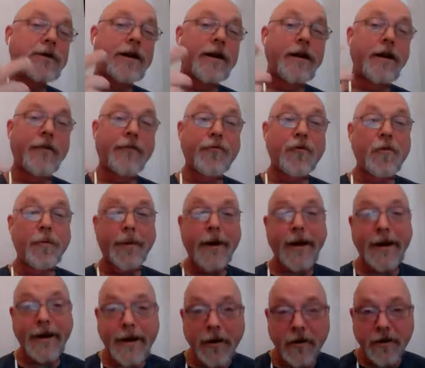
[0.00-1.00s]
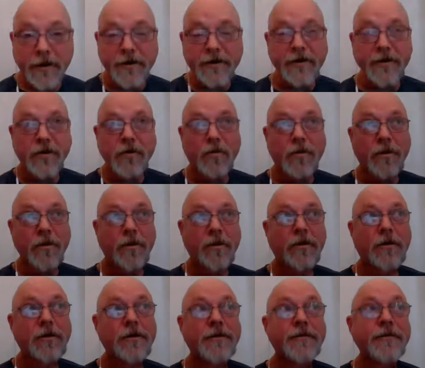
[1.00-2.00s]
kind of thrown back out into the
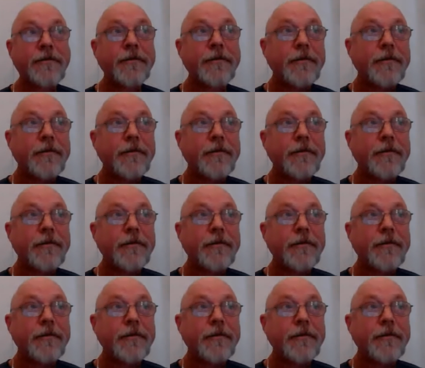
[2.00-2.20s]
world,